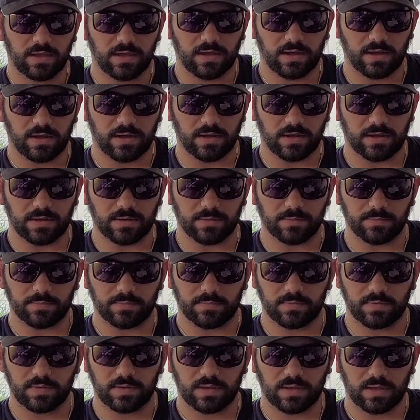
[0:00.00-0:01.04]
And
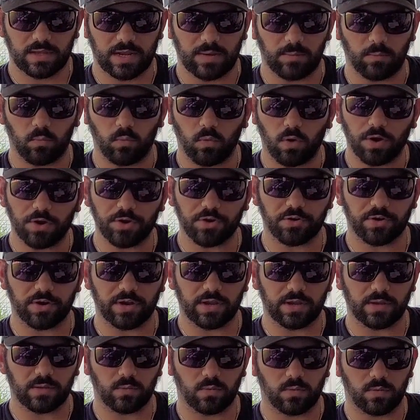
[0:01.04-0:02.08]
I'm
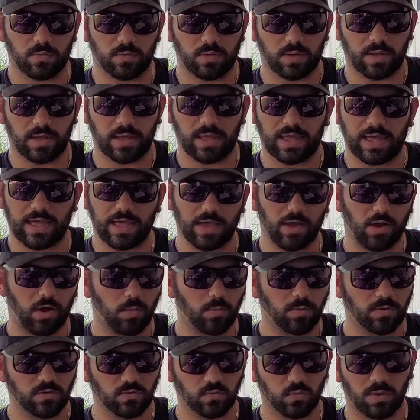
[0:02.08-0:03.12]
wondering, I
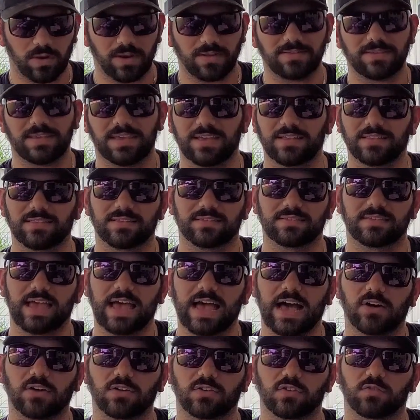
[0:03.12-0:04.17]
almost want to take this
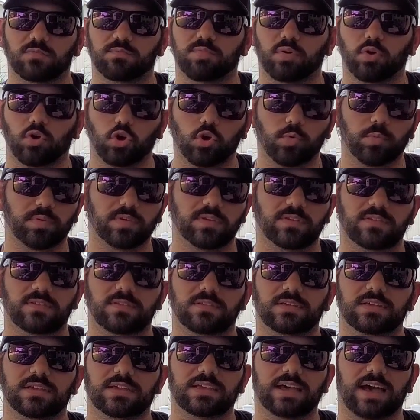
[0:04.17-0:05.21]
out and just
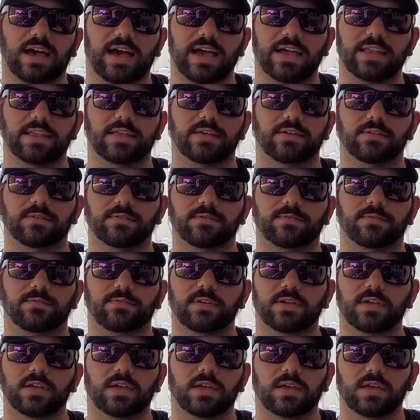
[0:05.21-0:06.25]
purposely kind of
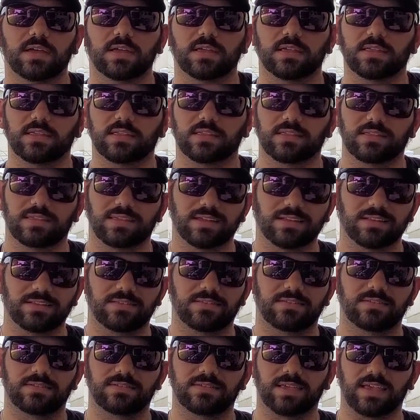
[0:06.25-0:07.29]
get
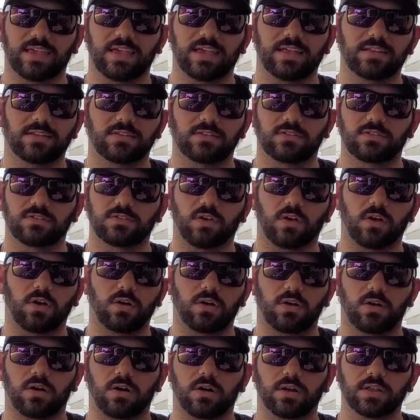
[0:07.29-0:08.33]
sand and
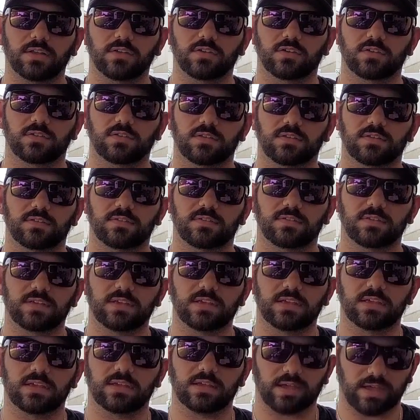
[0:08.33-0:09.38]
salt on it just to
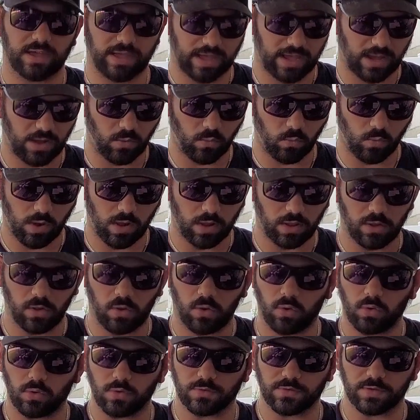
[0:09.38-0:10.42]
see how well it
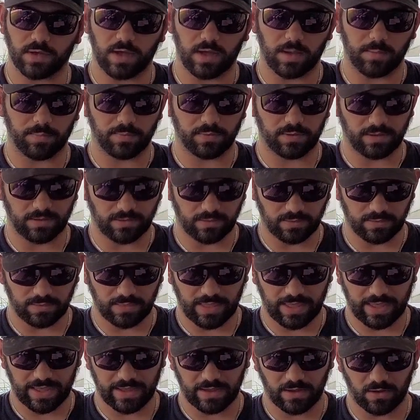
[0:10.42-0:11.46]
holds up in
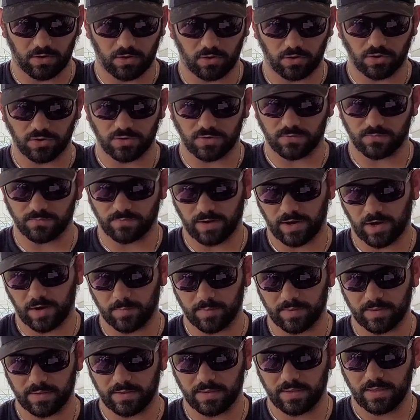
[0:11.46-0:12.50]
that harsh
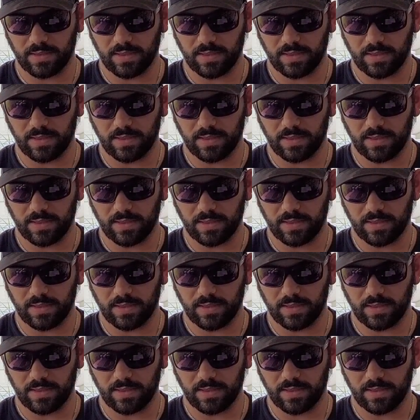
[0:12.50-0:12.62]
environment.